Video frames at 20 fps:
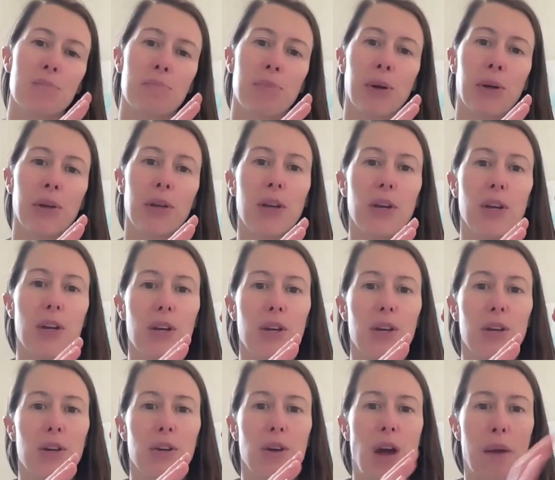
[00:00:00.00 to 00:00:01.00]
but
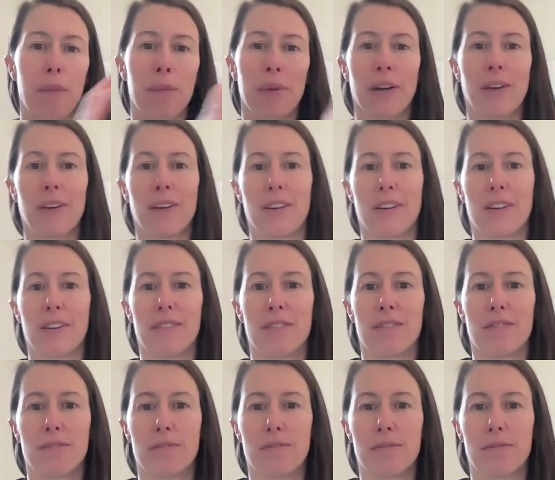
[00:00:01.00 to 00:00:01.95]
I'm not gonna,